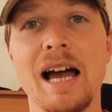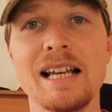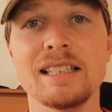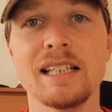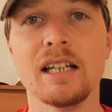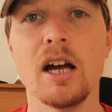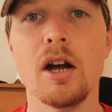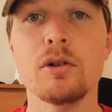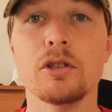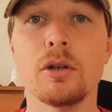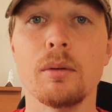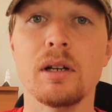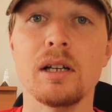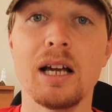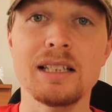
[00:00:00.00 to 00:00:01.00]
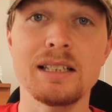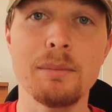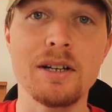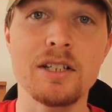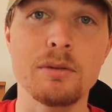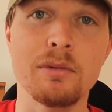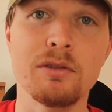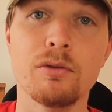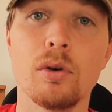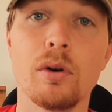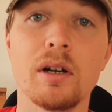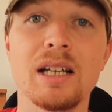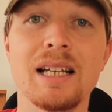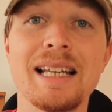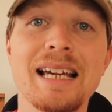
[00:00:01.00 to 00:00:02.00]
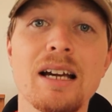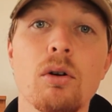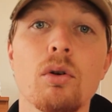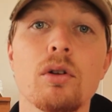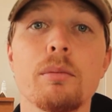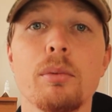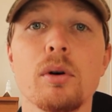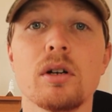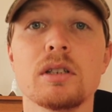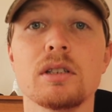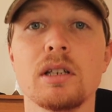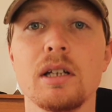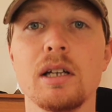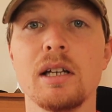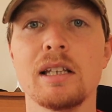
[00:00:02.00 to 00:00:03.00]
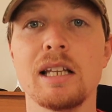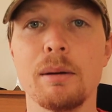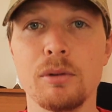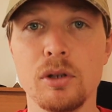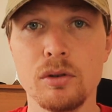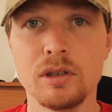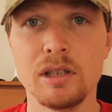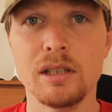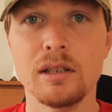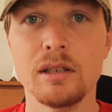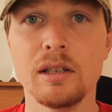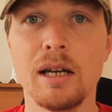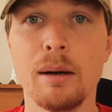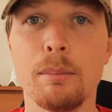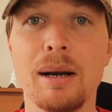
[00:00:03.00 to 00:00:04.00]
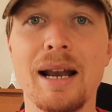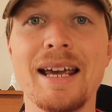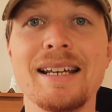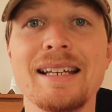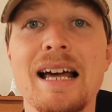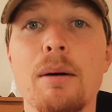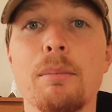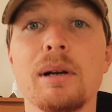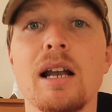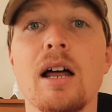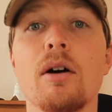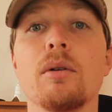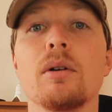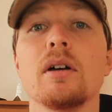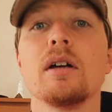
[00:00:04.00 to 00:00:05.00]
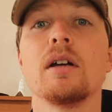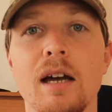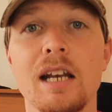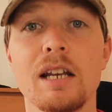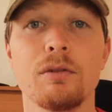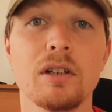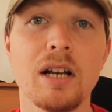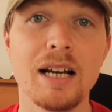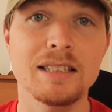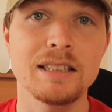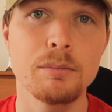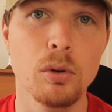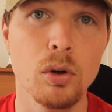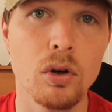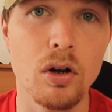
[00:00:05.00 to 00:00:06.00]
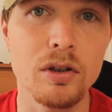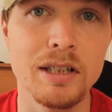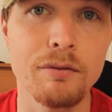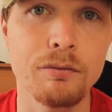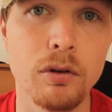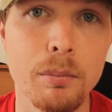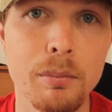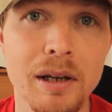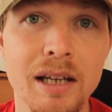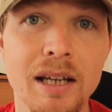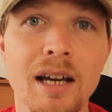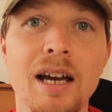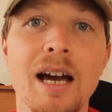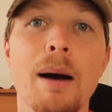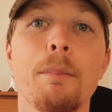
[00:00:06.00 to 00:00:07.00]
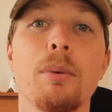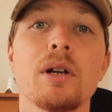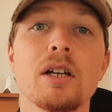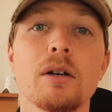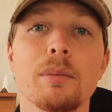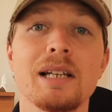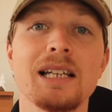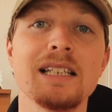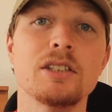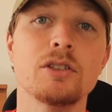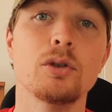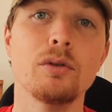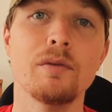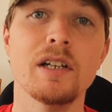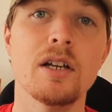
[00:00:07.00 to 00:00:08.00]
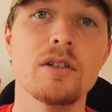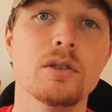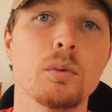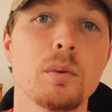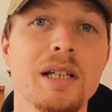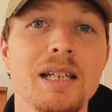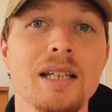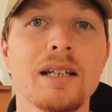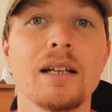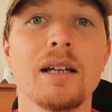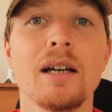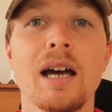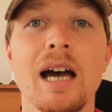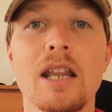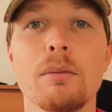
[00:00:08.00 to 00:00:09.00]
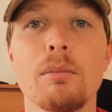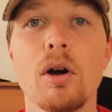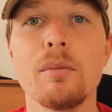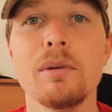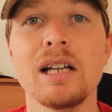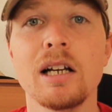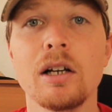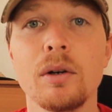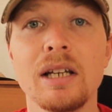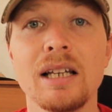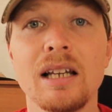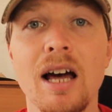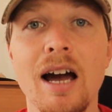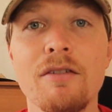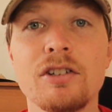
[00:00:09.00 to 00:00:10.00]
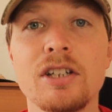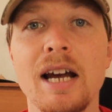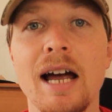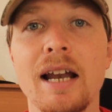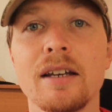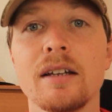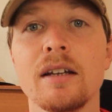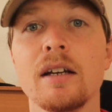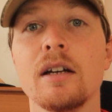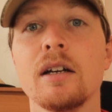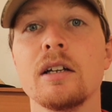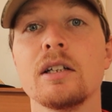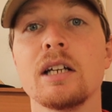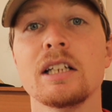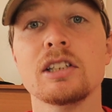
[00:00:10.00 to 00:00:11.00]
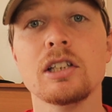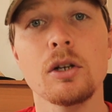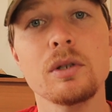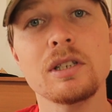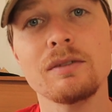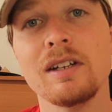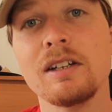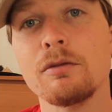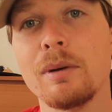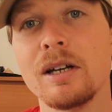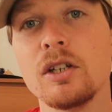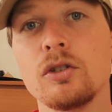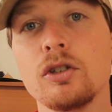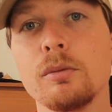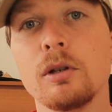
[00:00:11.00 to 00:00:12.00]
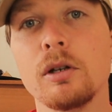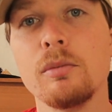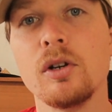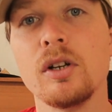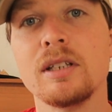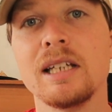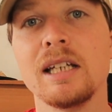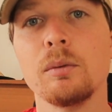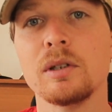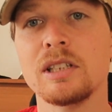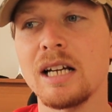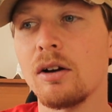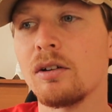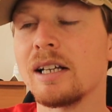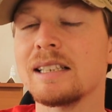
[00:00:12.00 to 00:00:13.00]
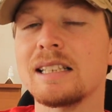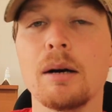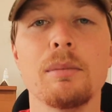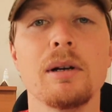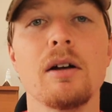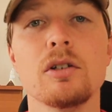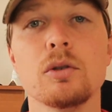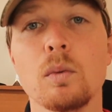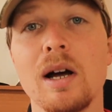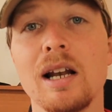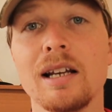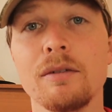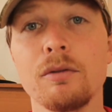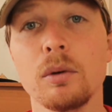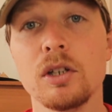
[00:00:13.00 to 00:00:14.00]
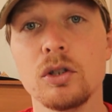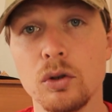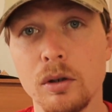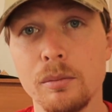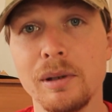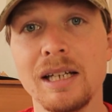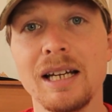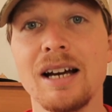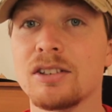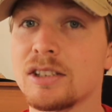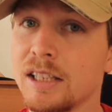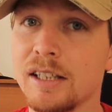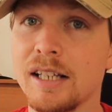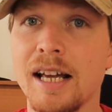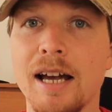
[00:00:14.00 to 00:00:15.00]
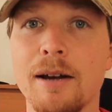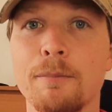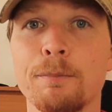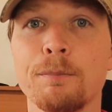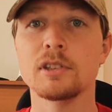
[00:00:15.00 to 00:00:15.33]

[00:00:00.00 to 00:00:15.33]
as I go, so as I mentioned before, I'm going to link all the books that I'm using and playing down below. And if you'd like to see more content from me, I'm putting up at least 2 videos a week at the moment, including live chat, exclusively for my YouTube community, which I'll link down below as well. If you want to join me, I'll see you there.